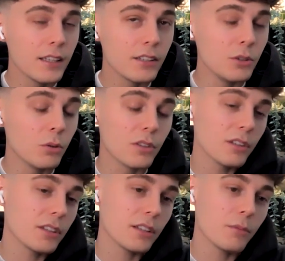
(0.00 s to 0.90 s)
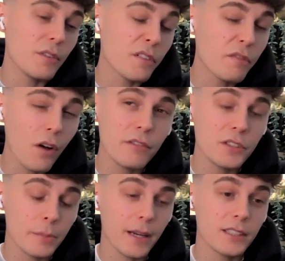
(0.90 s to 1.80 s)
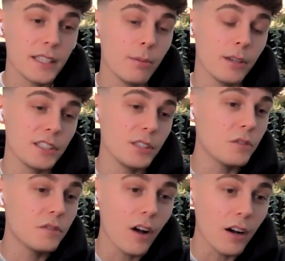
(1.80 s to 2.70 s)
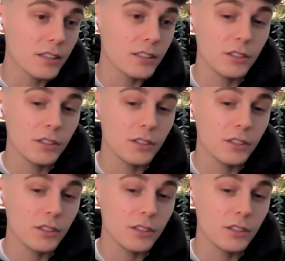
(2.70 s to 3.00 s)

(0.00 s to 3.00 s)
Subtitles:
you're with a £500 a day budget, you're fucked.